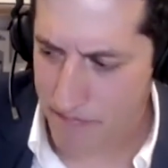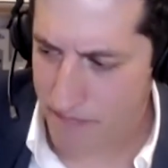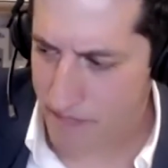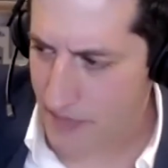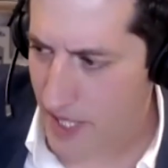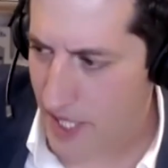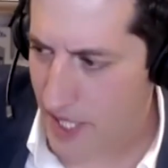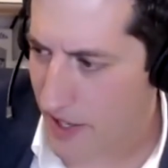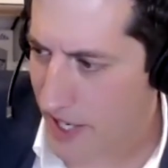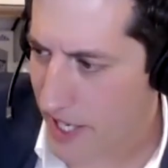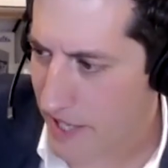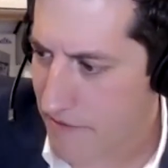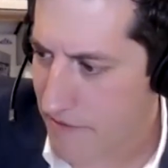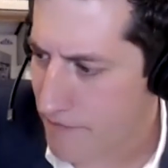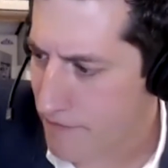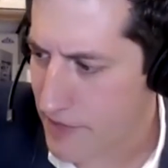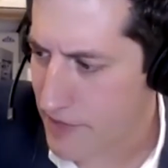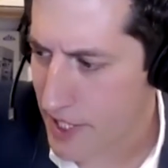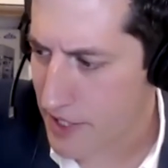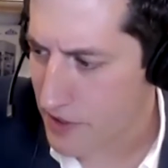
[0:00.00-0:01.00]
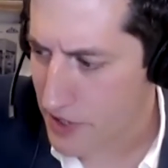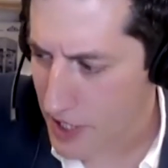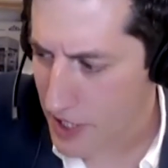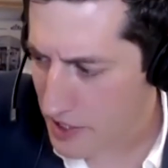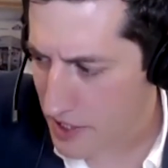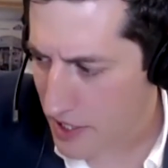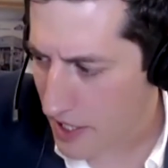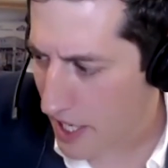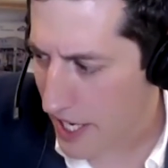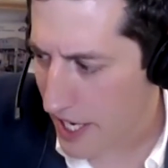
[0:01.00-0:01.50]
You know, I've
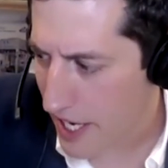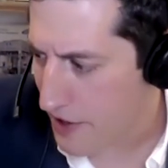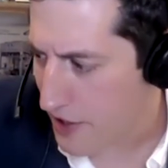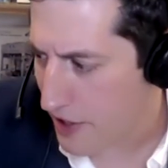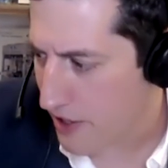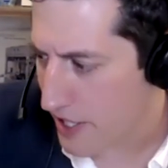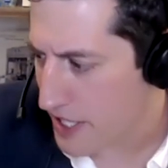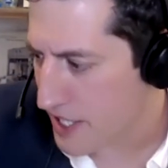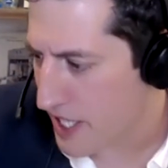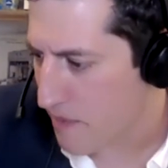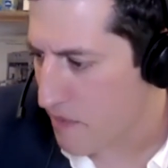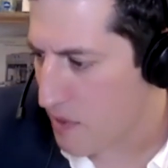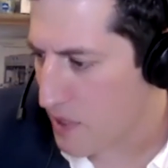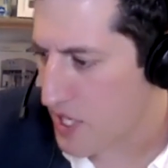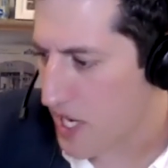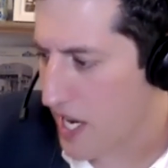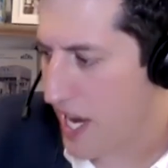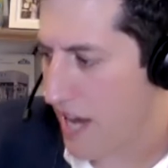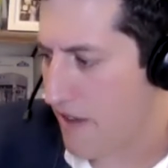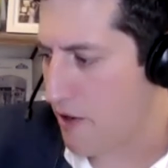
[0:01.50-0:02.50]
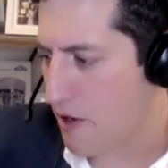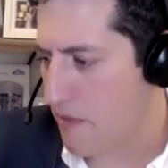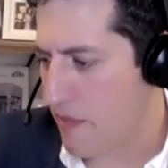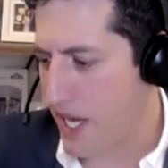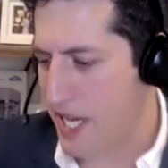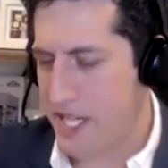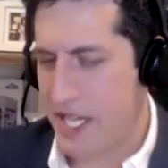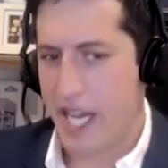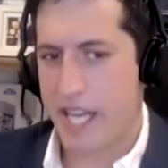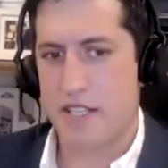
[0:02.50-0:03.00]
just other examples I have on
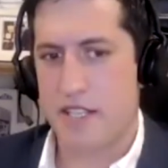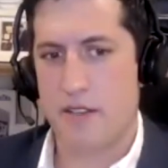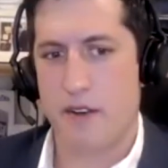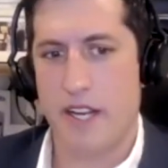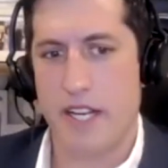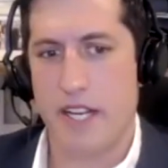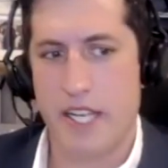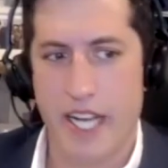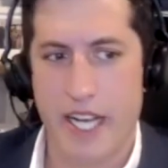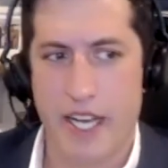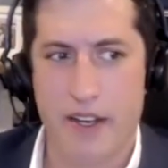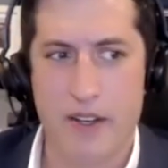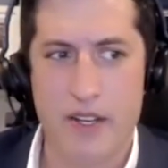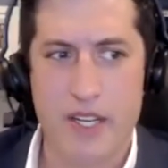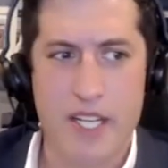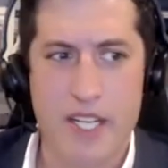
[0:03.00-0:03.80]
my desk right now.